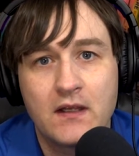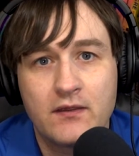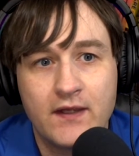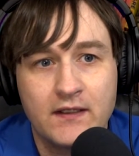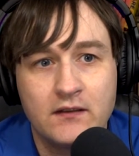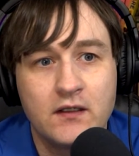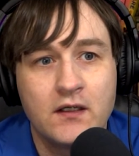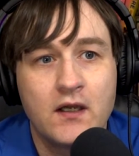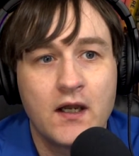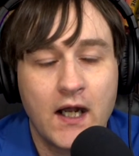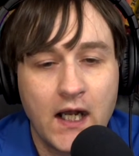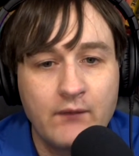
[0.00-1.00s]
then
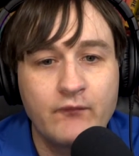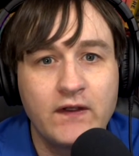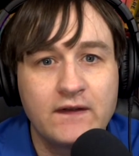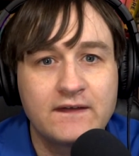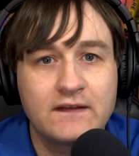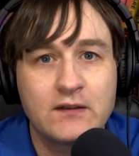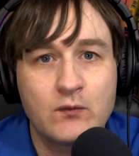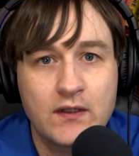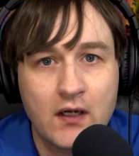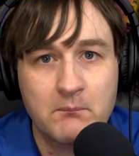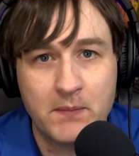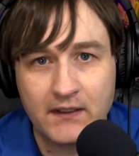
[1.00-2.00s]
obviously we
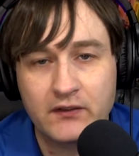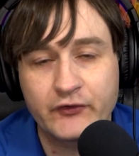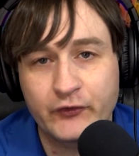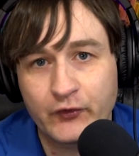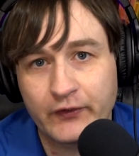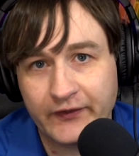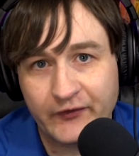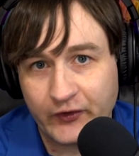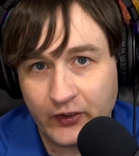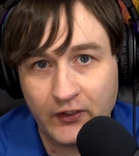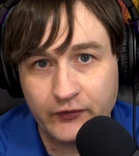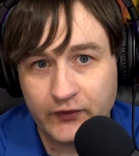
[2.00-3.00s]
are better suited as a
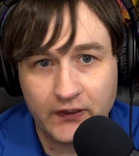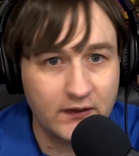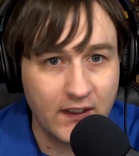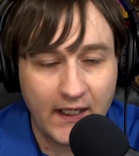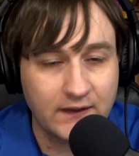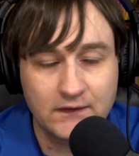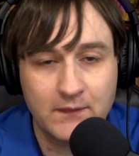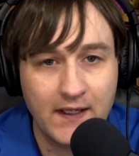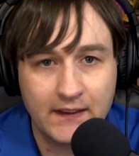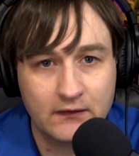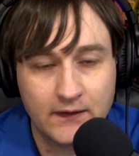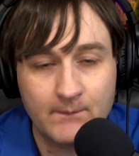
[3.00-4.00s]
country, and
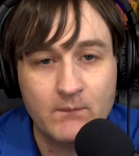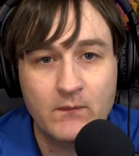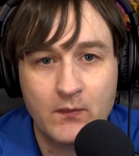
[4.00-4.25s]
axiomatically,